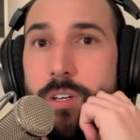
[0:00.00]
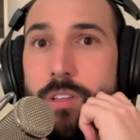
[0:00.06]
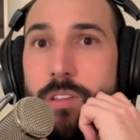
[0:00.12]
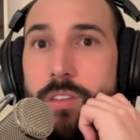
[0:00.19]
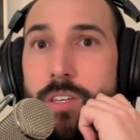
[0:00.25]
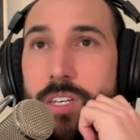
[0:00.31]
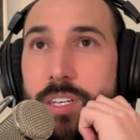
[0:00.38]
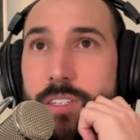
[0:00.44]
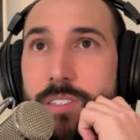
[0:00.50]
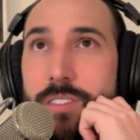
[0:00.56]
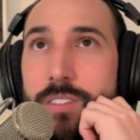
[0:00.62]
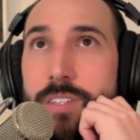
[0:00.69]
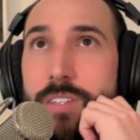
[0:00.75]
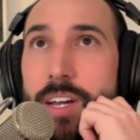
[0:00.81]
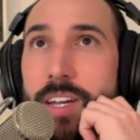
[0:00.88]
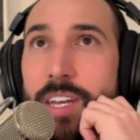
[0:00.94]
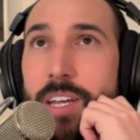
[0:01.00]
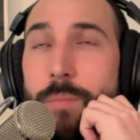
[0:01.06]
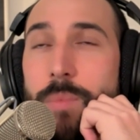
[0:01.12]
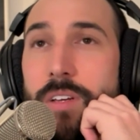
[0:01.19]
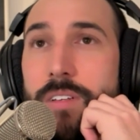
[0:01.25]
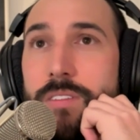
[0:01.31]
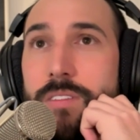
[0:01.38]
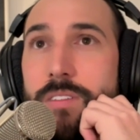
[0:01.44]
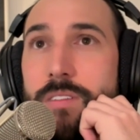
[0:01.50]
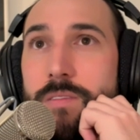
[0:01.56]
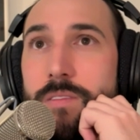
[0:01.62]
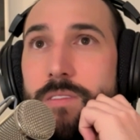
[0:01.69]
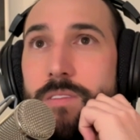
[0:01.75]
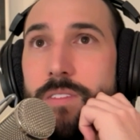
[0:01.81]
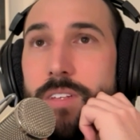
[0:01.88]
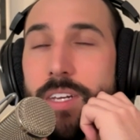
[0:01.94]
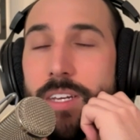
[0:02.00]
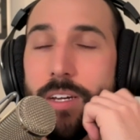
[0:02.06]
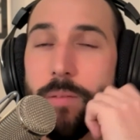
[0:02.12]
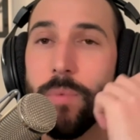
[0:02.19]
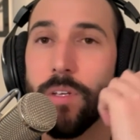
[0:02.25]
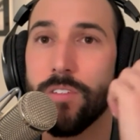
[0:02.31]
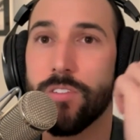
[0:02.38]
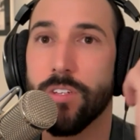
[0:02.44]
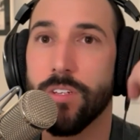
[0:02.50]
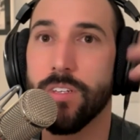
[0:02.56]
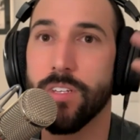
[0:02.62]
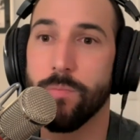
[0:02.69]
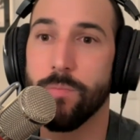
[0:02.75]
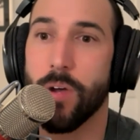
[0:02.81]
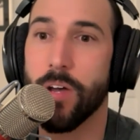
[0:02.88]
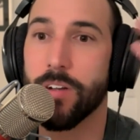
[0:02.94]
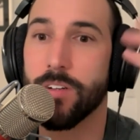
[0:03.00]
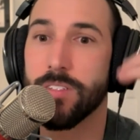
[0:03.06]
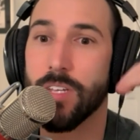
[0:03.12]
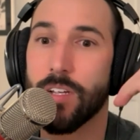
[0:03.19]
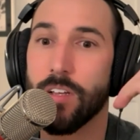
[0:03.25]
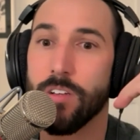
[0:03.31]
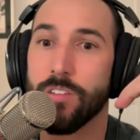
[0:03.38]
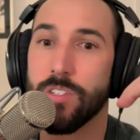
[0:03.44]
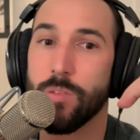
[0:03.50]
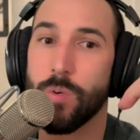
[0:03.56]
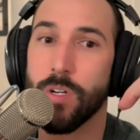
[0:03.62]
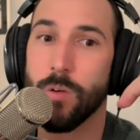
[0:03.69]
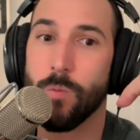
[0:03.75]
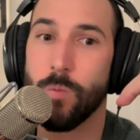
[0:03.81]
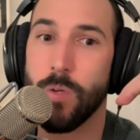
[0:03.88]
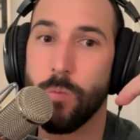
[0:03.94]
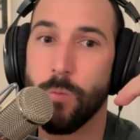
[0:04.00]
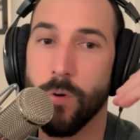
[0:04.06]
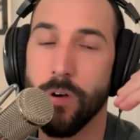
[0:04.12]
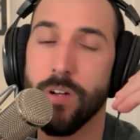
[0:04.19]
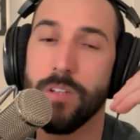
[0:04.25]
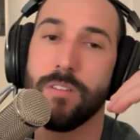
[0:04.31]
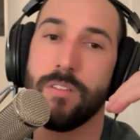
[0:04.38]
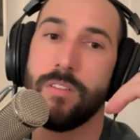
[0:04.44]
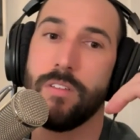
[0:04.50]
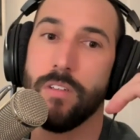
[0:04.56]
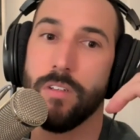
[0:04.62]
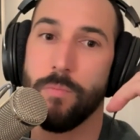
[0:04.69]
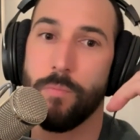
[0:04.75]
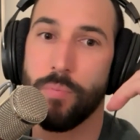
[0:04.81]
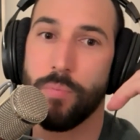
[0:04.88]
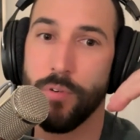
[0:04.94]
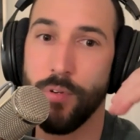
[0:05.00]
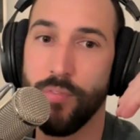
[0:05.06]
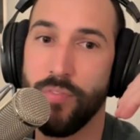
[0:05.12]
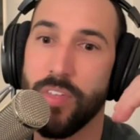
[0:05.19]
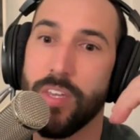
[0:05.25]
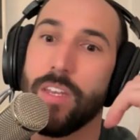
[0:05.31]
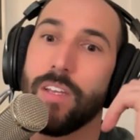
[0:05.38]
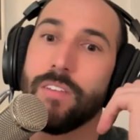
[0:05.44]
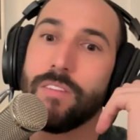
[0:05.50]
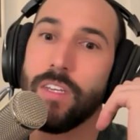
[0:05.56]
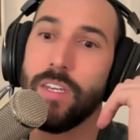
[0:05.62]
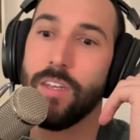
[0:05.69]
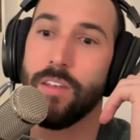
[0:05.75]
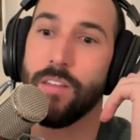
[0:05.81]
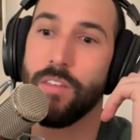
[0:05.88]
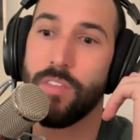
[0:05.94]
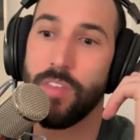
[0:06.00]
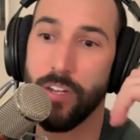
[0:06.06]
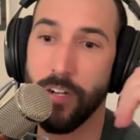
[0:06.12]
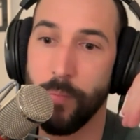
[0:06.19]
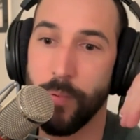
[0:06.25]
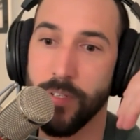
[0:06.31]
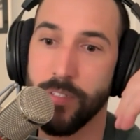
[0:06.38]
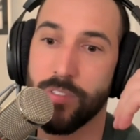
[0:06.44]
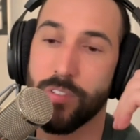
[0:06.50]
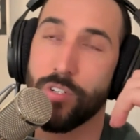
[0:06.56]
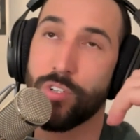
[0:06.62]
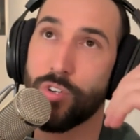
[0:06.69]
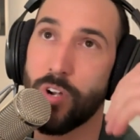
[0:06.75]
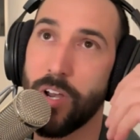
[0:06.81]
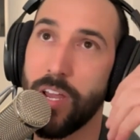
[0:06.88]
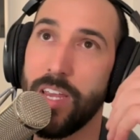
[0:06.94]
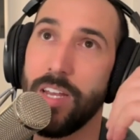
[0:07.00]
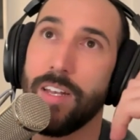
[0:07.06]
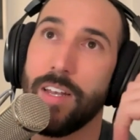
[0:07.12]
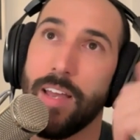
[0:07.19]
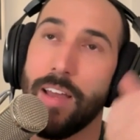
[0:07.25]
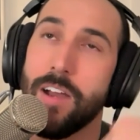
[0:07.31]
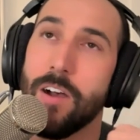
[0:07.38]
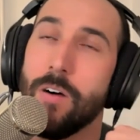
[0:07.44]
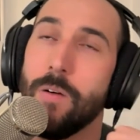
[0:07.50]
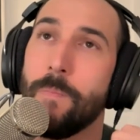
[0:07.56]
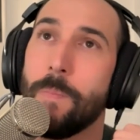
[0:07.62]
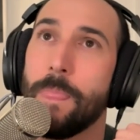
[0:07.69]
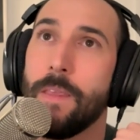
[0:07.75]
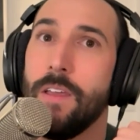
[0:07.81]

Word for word: these dynamics, like I mentioned in modern psychology, where we want to prove things, and therapists are trained now